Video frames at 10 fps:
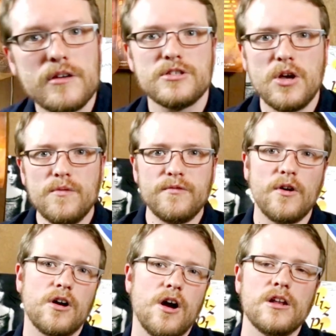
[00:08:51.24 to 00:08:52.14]
So
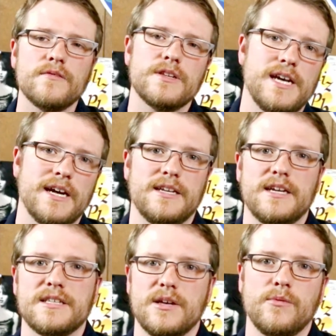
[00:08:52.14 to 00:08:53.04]
far, all of the
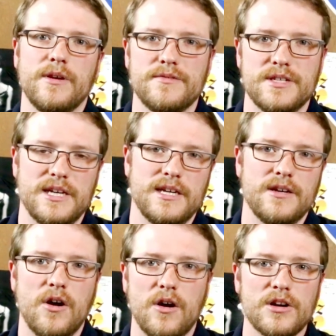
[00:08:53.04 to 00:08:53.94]
techniques that we've
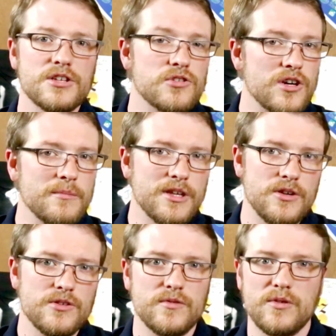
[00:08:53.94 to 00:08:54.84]
seen are extremely
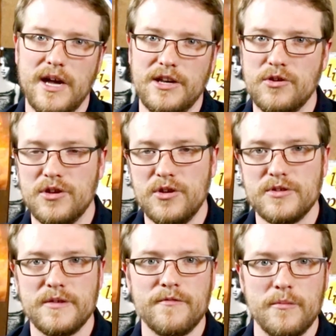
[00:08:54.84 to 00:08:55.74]
useful, and you could
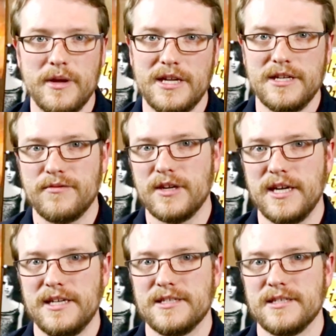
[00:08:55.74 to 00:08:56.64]
use them for many different
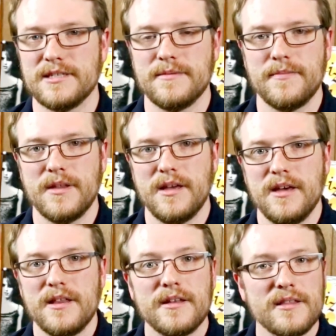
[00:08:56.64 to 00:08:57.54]
cases.
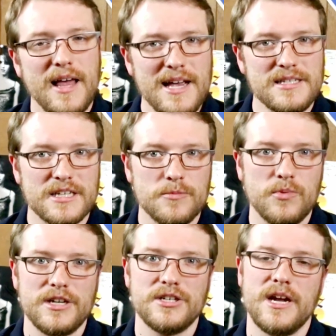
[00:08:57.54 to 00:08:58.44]
The last
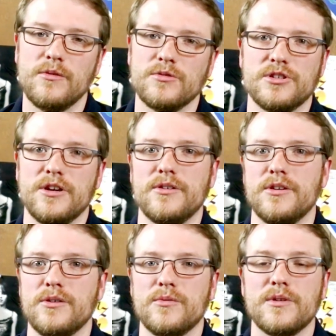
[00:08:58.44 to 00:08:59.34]
expression I will show
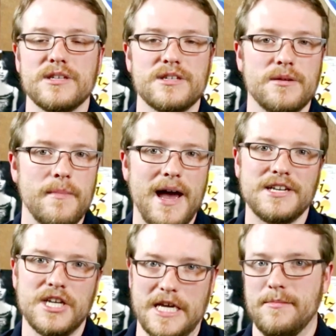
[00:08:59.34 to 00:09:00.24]
you is to
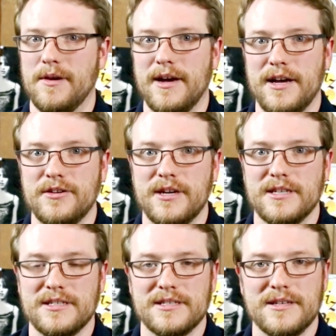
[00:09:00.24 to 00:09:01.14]
match email
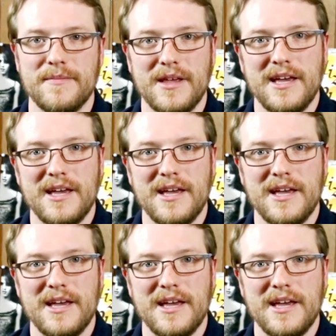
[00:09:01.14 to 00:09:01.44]
addresses.